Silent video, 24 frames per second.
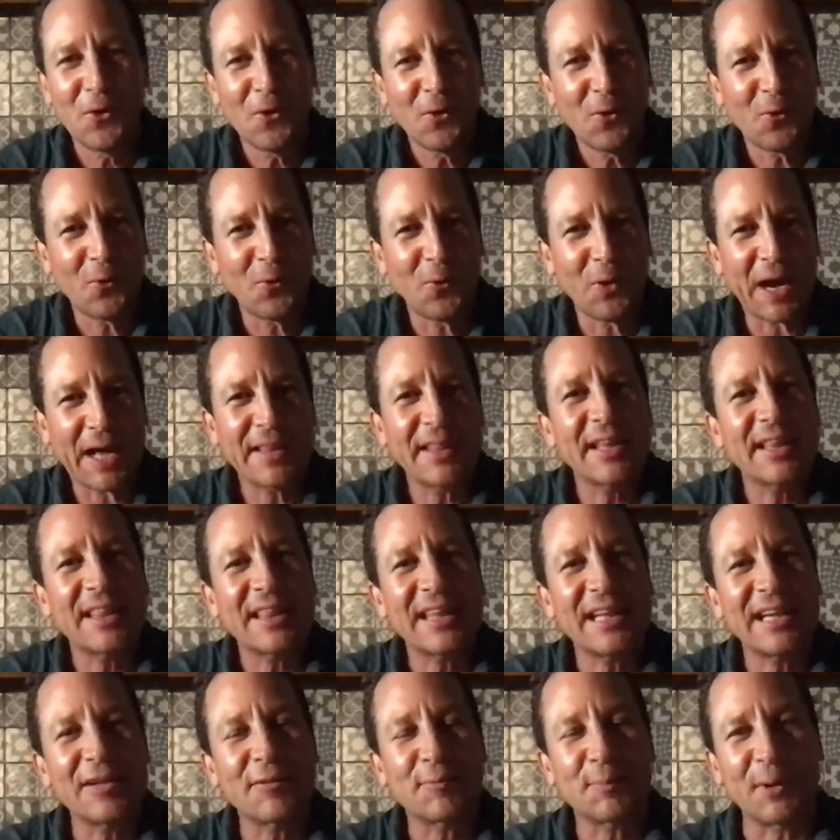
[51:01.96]
or other
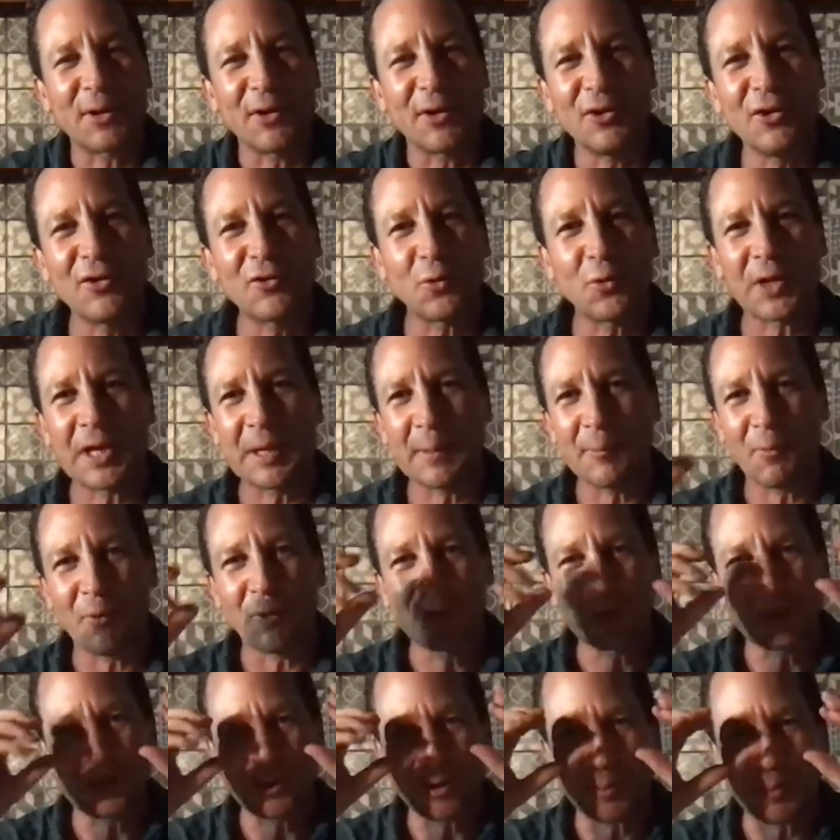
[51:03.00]
things. But are you talking more
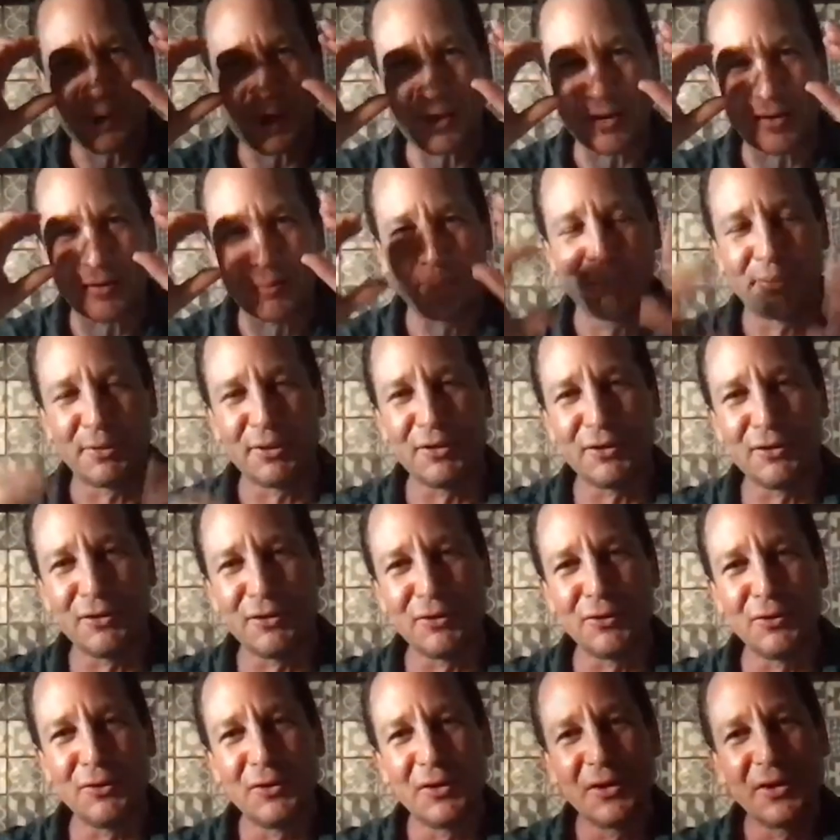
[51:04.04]
just about
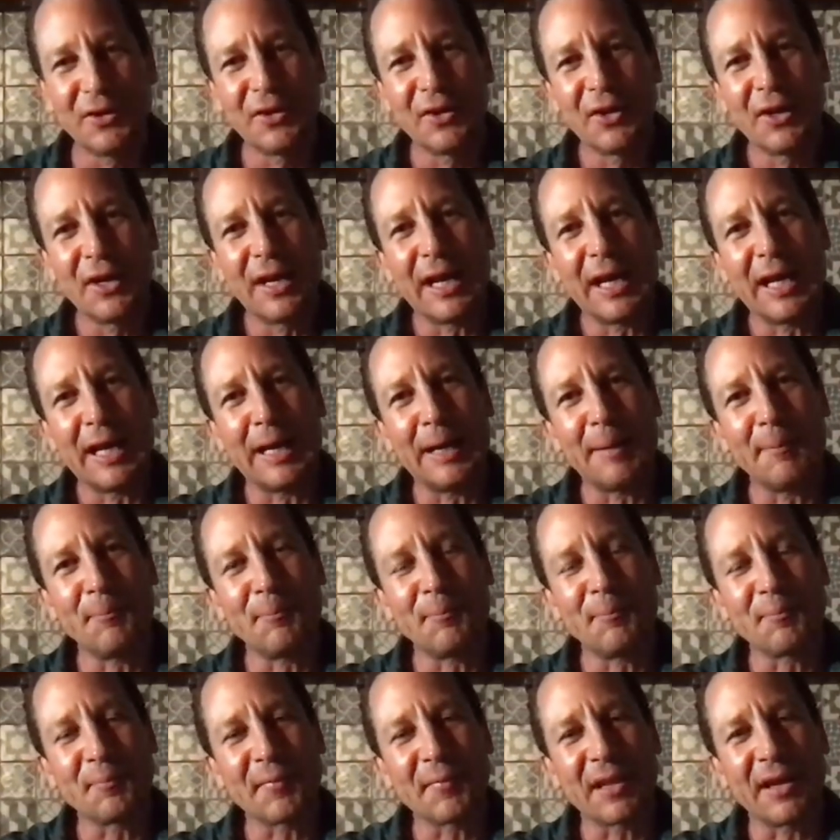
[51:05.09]
blue?
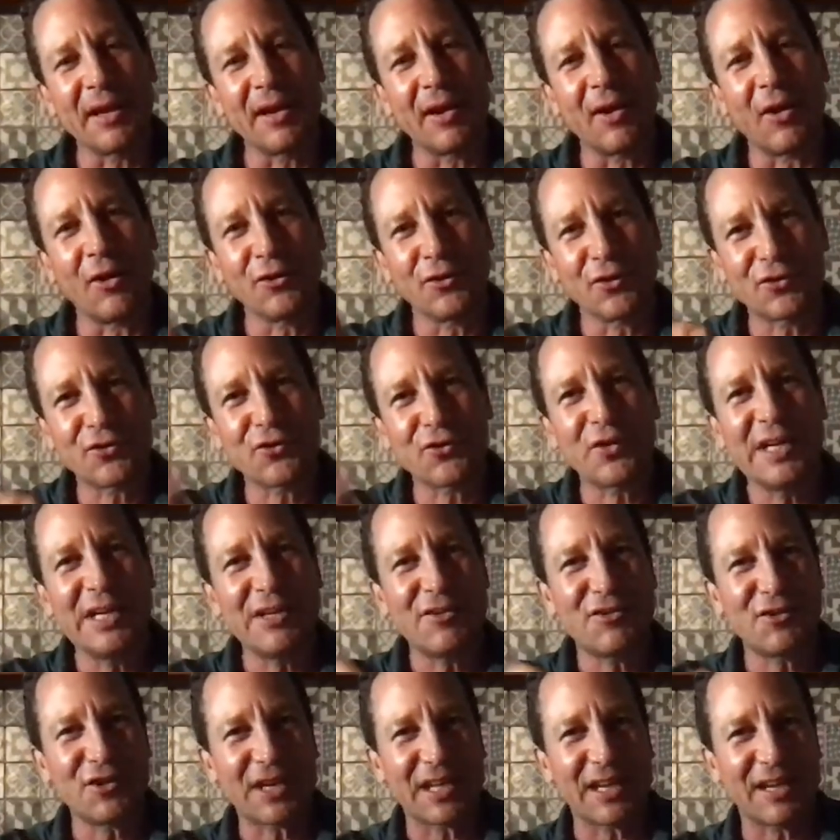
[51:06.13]
Um, on your screens,
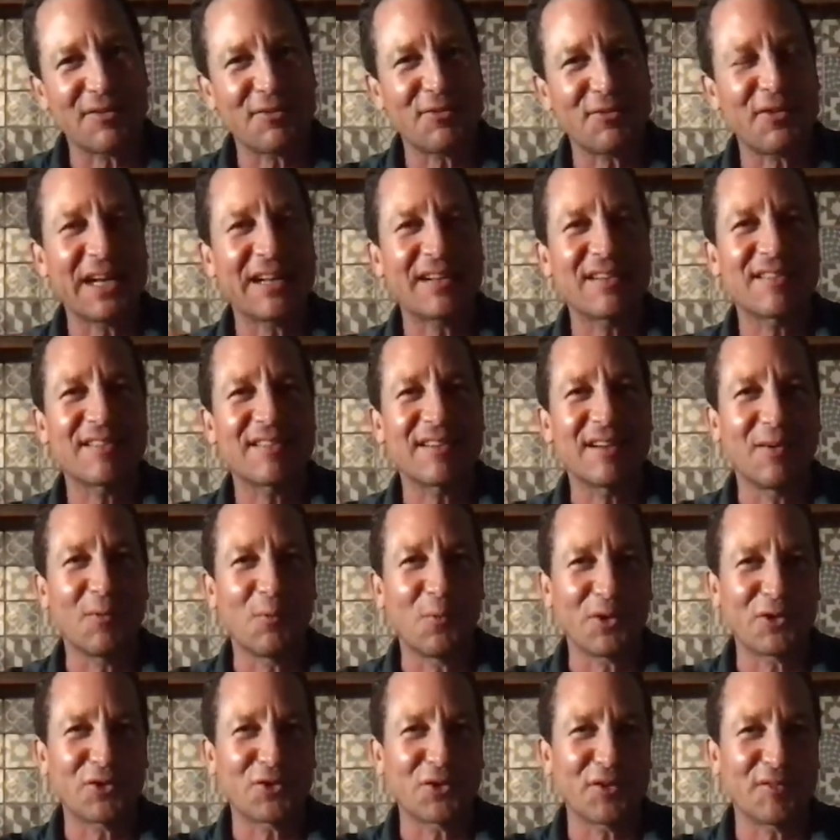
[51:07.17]
you can affect
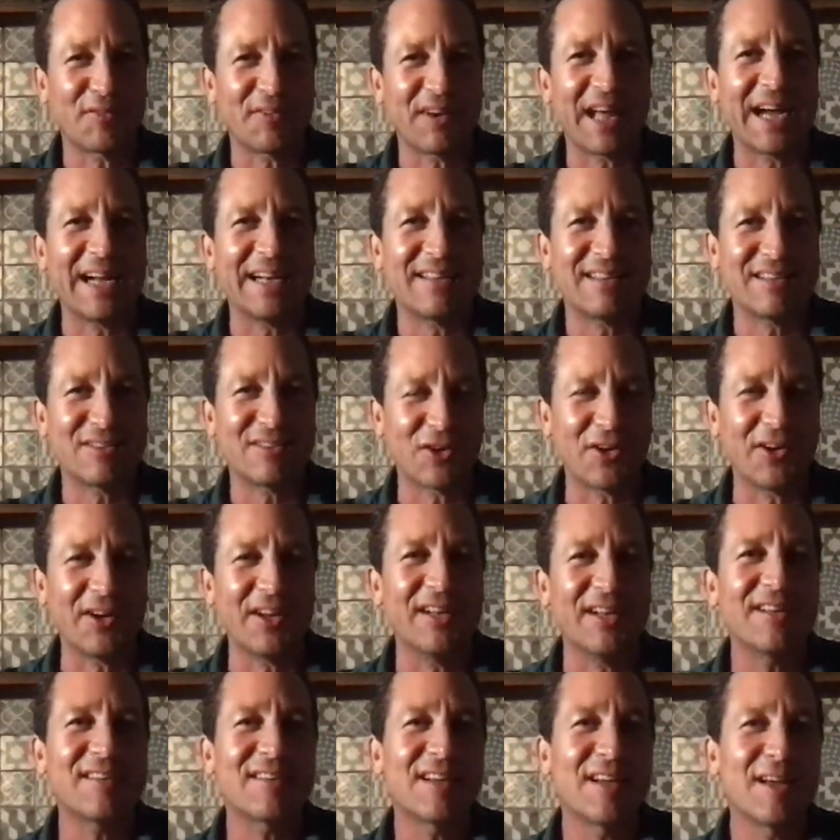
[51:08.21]
what sort of light is on
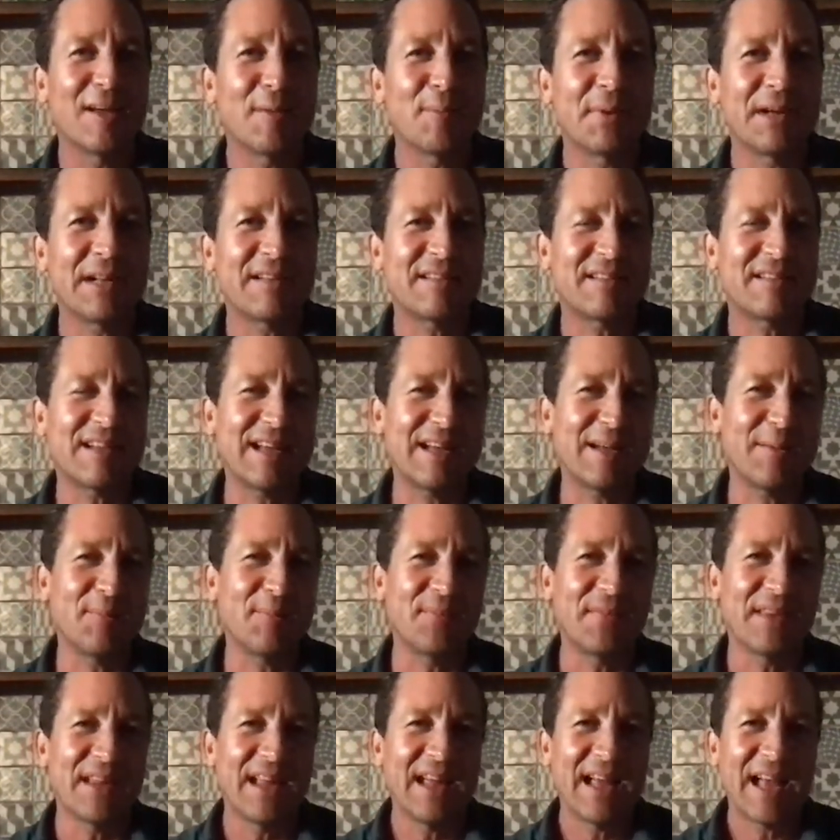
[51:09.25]
it. But
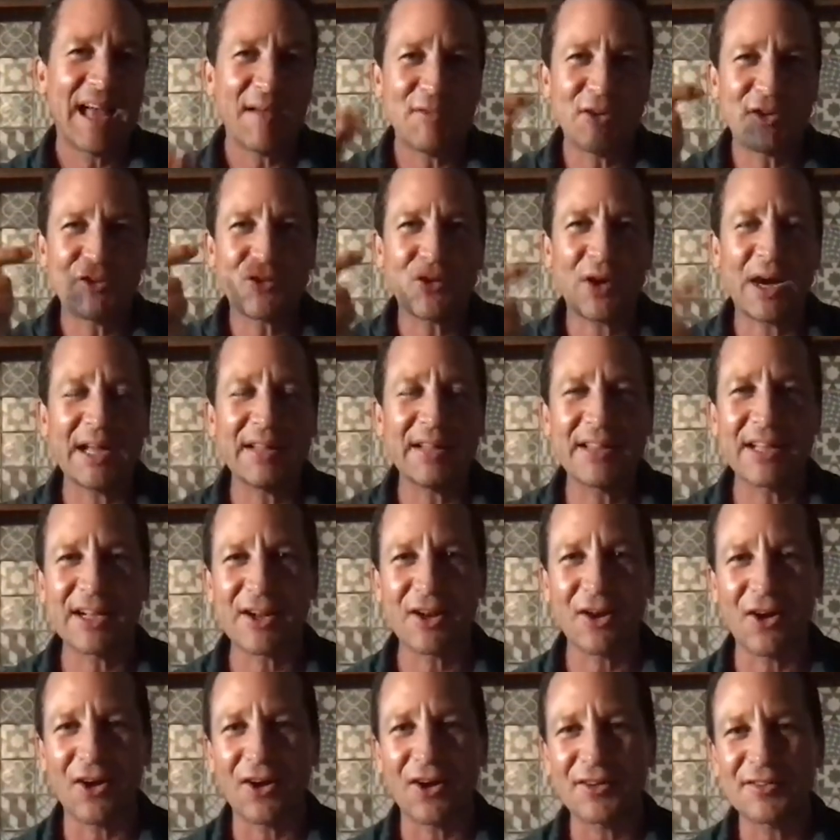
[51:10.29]
um, have you tried the
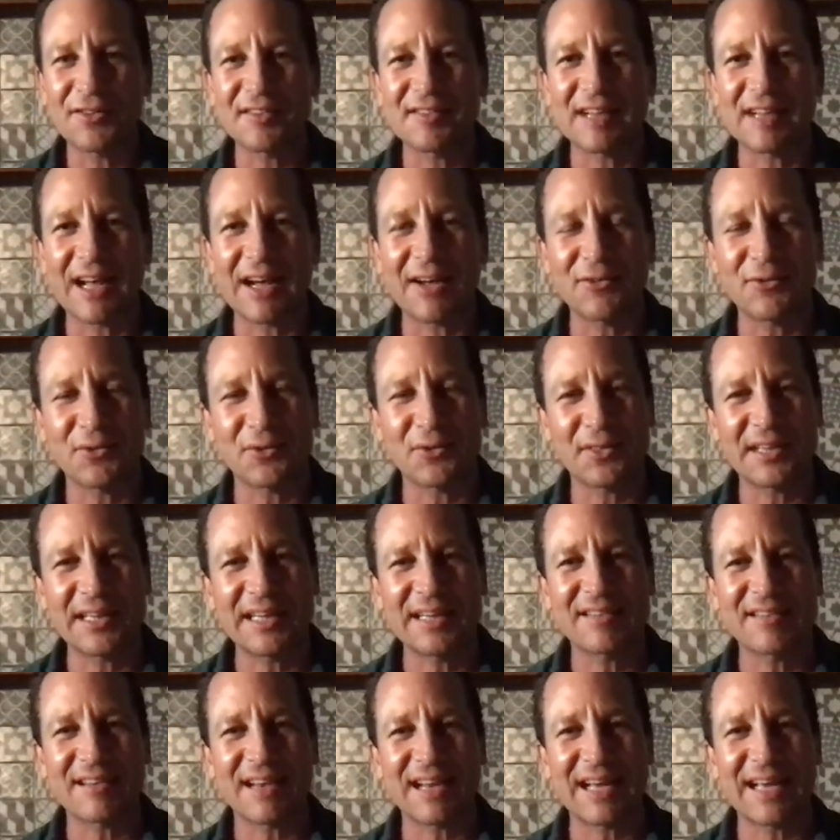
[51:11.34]
glasses out or
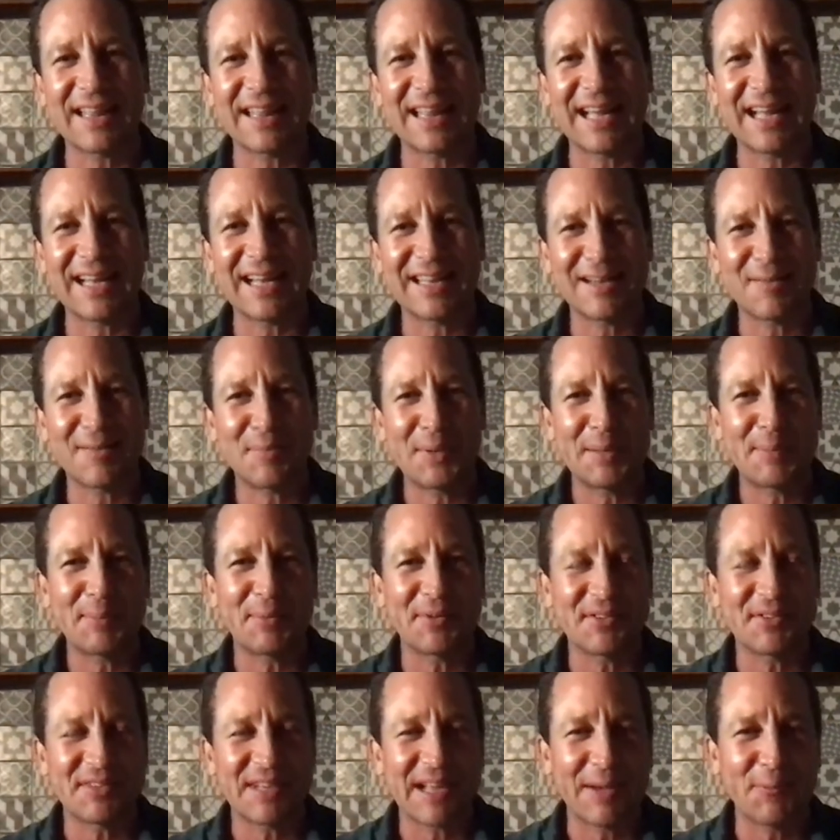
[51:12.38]
things like that that people
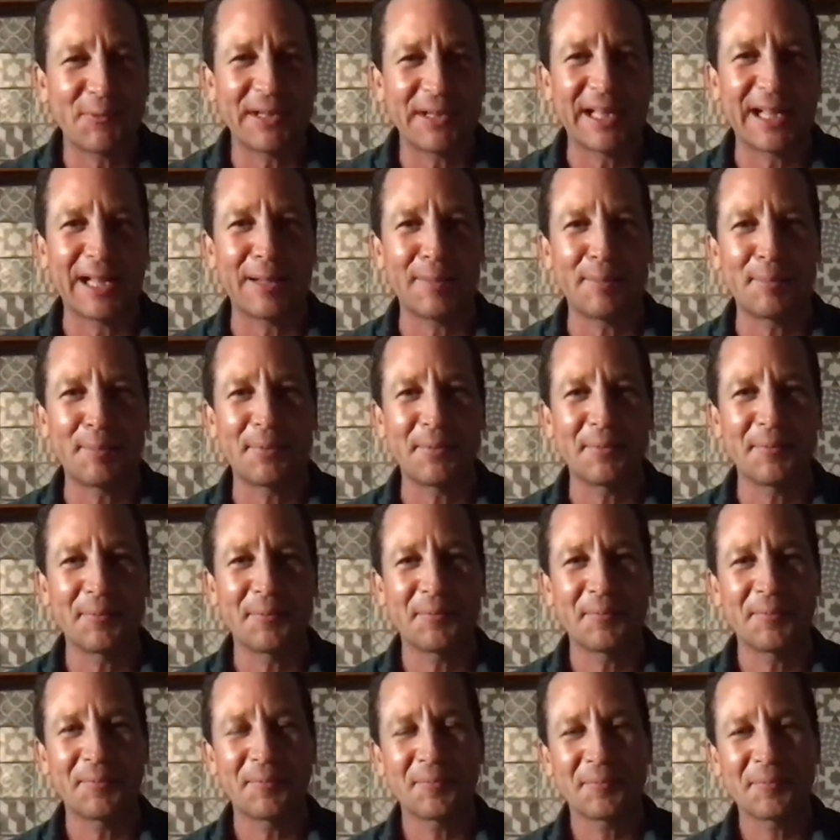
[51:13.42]
say will help?
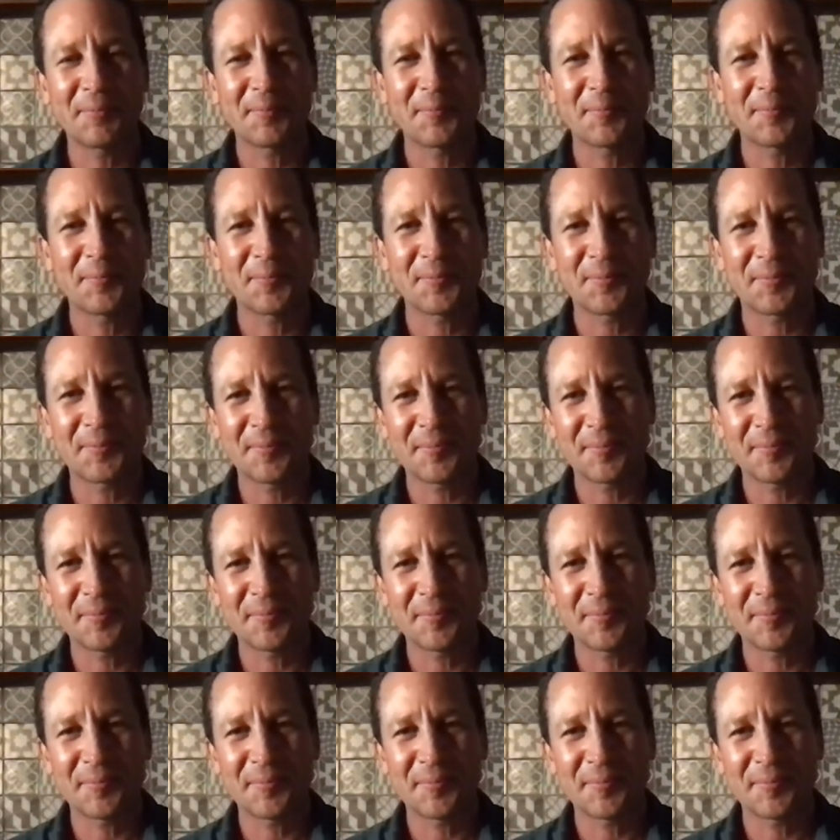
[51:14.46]
Yeah,